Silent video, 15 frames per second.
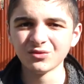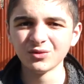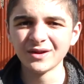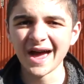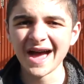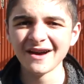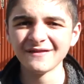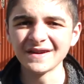would
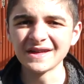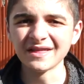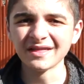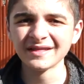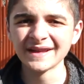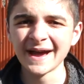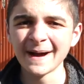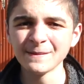have a
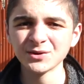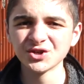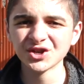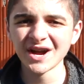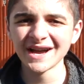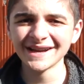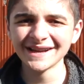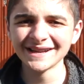
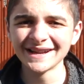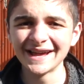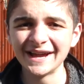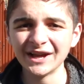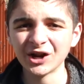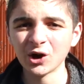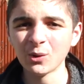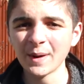Snapdragon
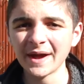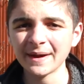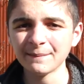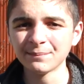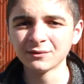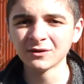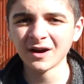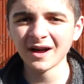808
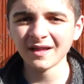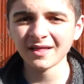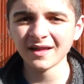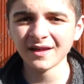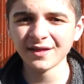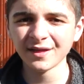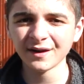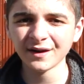
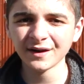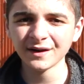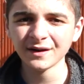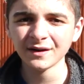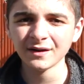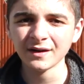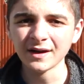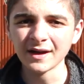processor,
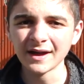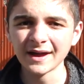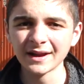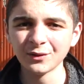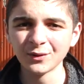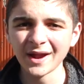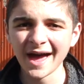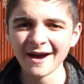and
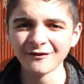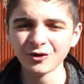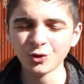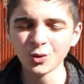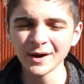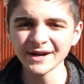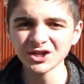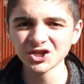it would have
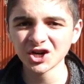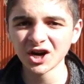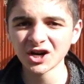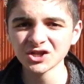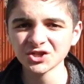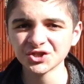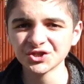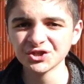Quick
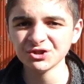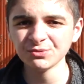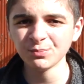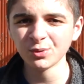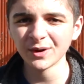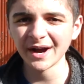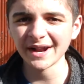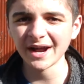Charge
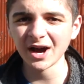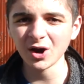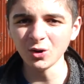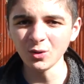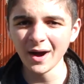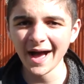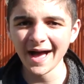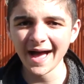
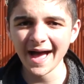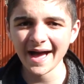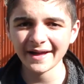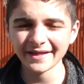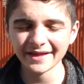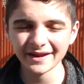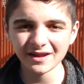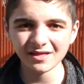2.0
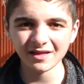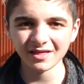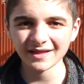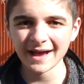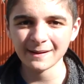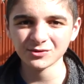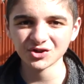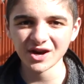as it is a
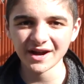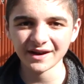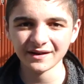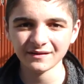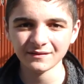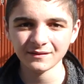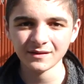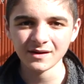
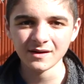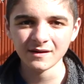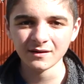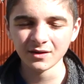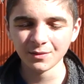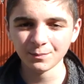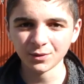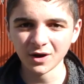Snapdragon
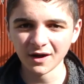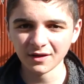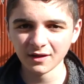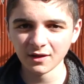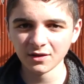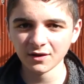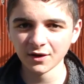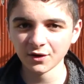
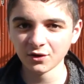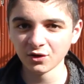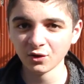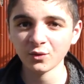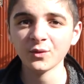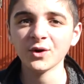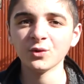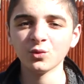processor,
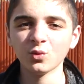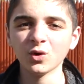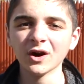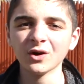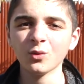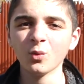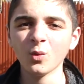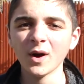so it would work
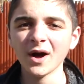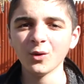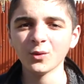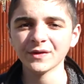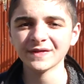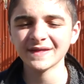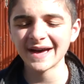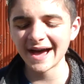well
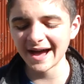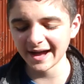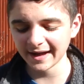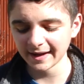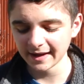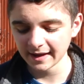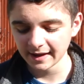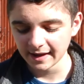with that,
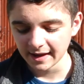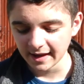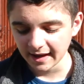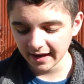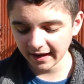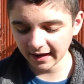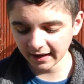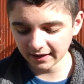
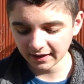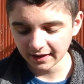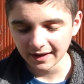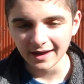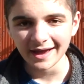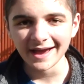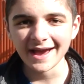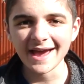and
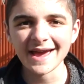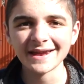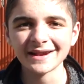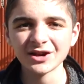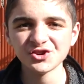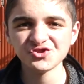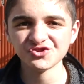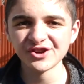an
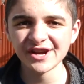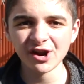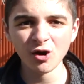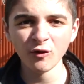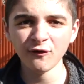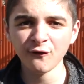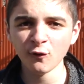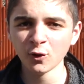
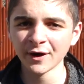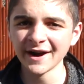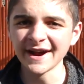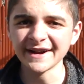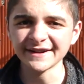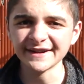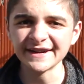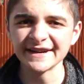Adreno
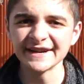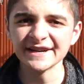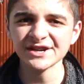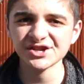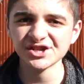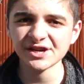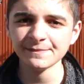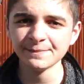418
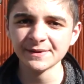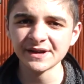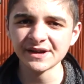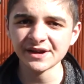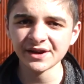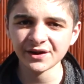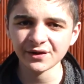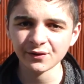
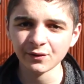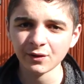GPU.